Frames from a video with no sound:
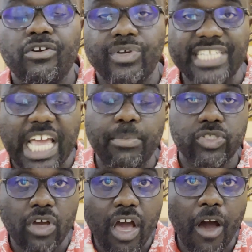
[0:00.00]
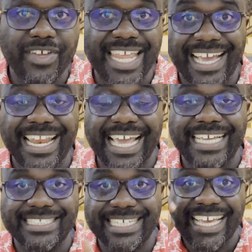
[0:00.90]
who is able to offer their
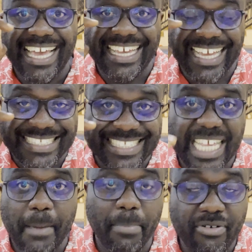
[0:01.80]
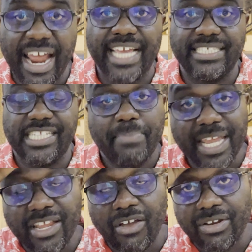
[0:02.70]
clients a set price
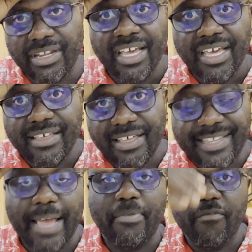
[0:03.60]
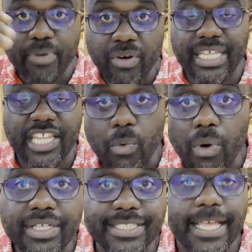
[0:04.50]
depending on the type of build that they
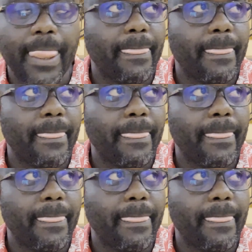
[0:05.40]
want